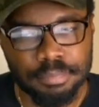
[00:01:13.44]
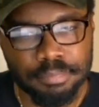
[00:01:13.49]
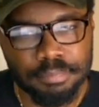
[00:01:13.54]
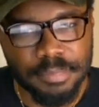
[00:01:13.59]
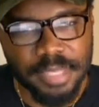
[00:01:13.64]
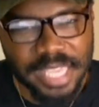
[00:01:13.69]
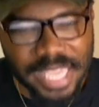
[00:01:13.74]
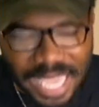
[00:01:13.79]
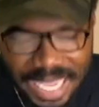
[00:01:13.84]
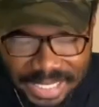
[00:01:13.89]

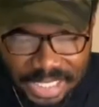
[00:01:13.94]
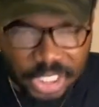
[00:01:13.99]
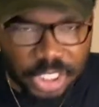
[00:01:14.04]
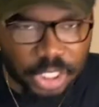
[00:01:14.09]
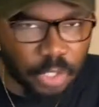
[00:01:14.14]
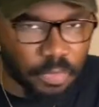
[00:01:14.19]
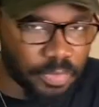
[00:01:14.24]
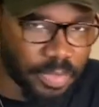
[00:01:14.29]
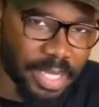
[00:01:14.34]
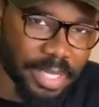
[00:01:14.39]
he has a
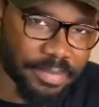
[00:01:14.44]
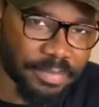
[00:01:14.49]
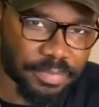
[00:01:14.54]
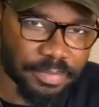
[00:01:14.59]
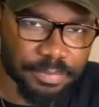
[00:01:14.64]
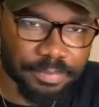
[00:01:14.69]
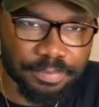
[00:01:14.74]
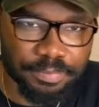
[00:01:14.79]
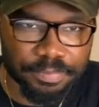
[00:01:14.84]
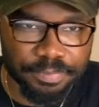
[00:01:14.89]
shelf life.
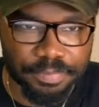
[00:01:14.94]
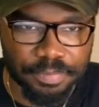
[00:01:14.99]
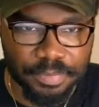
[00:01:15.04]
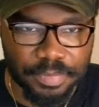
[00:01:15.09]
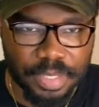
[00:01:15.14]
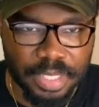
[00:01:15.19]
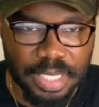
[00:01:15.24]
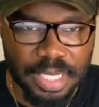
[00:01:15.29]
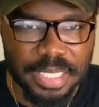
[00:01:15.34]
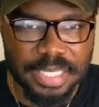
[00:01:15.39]

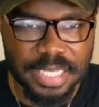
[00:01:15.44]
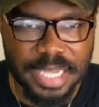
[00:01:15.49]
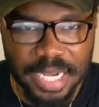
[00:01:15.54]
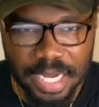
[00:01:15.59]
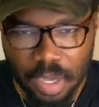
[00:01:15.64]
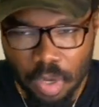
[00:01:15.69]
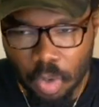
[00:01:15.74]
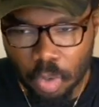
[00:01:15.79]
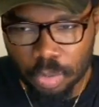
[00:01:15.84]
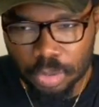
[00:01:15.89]
He's
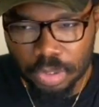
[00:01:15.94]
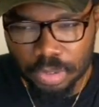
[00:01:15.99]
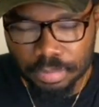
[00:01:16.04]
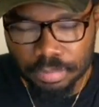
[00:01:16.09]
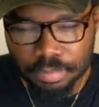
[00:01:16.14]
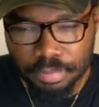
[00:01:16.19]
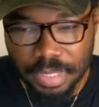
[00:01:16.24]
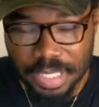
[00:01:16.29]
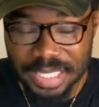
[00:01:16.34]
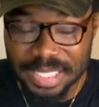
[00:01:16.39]
getting older.
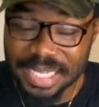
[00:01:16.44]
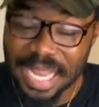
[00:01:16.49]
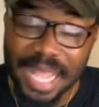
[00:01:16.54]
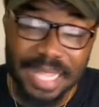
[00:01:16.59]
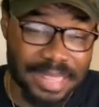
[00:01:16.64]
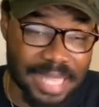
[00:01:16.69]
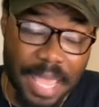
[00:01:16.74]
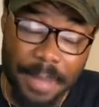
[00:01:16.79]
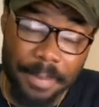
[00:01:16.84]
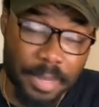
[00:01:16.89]
He's
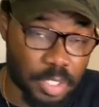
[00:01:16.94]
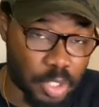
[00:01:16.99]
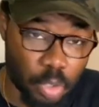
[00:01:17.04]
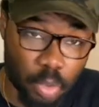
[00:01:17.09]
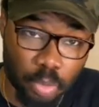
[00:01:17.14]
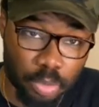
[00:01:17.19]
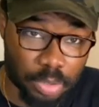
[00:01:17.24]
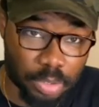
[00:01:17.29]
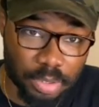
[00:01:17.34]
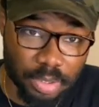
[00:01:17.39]
not that much
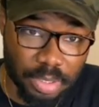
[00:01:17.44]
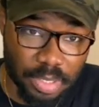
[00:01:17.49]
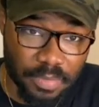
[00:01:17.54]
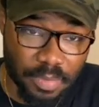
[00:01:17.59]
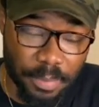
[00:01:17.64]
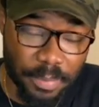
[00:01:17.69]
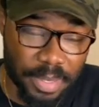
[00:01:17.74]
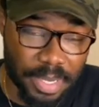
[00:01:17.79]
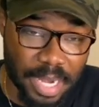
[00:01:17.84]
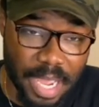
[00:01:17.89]
older, if
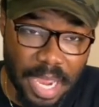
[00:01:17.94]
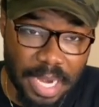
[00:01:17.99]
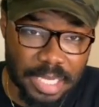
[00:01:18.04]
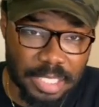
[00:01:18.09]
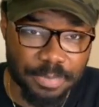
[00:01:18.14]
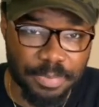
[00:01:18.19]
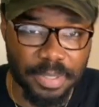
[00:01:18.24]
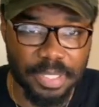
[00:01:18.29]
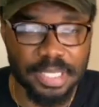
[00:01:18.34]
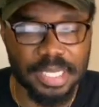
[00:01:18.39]
I'm being
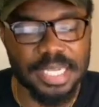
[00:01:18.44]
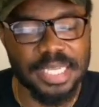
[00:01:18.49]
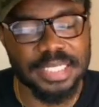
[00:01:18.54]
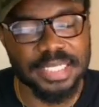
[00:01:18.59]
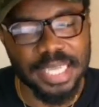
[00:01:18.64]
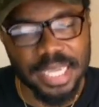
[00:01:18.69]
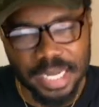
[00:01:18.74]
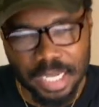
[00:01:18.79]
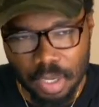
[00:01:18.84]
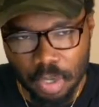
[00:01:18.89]
honest, but he's
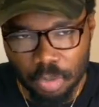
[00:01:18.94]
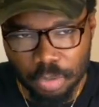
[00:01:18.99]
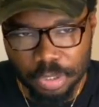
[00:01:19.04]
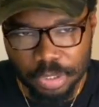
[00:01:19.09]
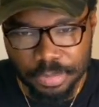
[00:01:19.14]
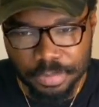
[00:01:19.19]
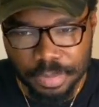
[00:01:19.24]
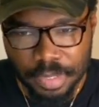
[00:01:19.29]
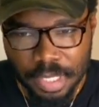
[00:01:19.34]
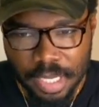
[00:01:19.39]
getting
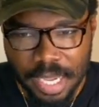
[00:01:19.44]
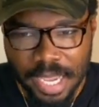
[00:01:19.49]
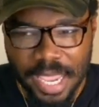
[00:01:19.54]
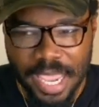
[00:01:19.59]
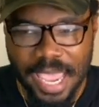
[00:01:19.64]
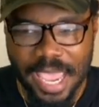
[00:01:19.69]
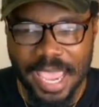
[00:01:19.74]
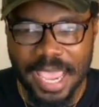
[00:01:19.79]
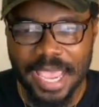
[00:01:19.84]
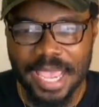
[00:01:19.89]
older.
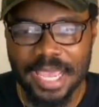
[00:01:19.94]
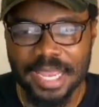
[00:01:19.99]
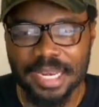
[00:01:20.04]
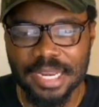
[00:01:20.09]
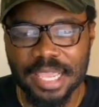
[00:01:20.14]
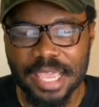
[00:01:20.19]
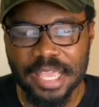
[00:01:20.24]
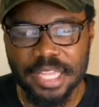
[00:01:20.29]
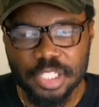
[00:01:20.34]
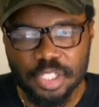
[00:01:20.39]
And
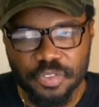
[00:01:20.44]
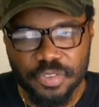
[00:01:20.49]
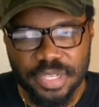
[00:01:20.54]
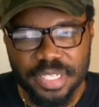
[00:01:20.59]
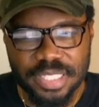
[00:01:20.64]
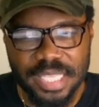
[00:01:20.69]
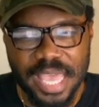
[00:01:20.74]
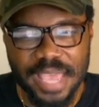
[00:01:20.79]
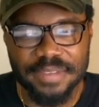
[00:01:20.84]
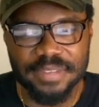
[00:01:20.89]

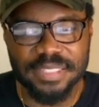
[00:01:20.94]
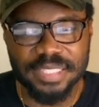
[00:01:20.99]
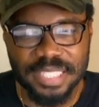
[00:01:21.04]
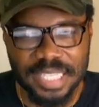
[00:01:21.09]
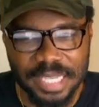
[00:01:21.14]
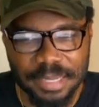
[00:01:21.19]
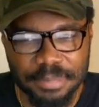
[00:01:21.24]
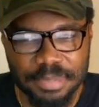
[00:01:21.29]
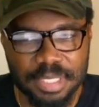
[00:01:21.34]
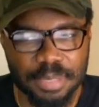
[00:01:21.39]
injuries have
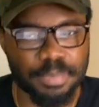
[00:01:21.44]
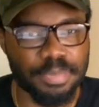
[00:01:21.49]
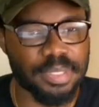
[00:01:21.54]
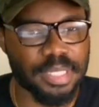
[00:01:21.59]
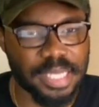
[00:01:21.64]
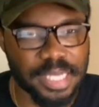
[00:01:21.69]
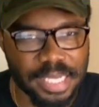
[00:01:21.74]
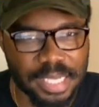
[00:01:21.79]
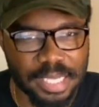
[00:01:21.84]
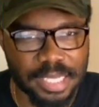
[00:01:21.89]
seemed to
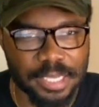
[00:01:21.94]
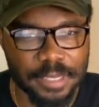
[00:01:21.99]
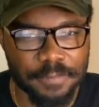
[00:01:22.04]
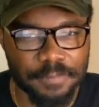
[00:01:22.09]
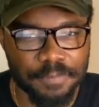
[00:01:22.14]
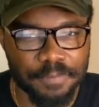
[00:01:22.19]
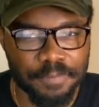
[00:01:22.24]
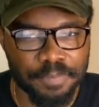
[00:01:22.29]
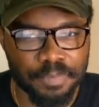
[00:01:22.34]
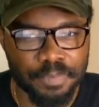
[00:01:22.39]
plague
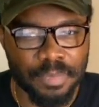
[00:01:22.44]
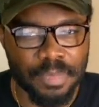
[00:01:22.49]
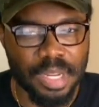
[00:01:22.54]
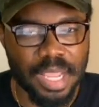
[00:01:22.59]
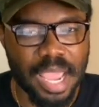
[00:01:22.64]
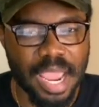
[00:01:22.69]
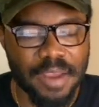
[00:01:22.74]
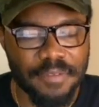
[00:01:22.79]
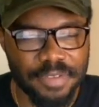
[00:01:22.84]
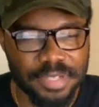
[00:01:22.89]
him
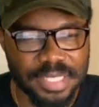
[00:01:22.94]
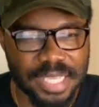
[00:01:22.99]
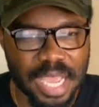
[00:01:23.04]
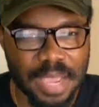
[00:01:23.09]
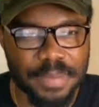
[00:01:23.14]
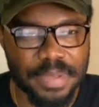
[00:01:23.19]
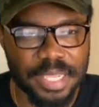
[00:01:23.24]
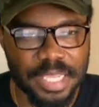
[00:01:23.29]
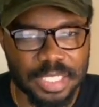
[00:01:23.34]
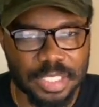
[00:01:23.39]
every
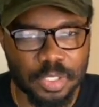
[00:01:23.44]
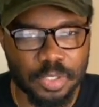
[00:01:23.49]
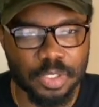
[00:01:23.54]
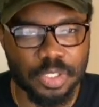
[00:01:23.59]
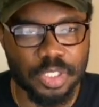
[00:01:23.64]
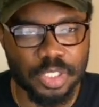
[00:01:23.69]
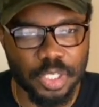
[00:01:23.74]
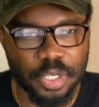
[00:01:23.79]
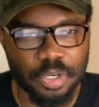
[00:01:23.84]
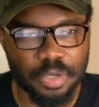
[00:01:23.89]
time he gets to a
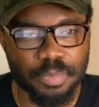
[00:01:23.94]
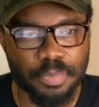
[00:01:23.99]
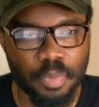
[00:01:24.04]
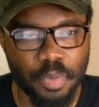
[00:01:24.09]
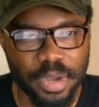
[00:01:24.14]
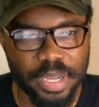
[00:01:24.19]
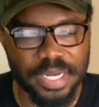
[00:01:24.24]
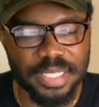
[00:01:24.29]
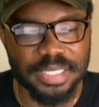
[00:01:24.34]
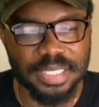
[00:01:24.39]
certain
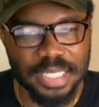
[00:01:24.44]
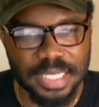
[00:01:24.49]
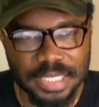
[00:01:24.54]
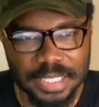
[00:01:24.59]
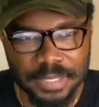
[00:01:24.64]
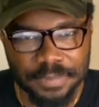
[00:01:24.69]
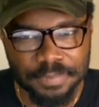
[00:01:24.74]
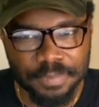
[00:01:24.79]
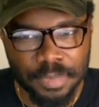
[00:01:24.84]
point in the season.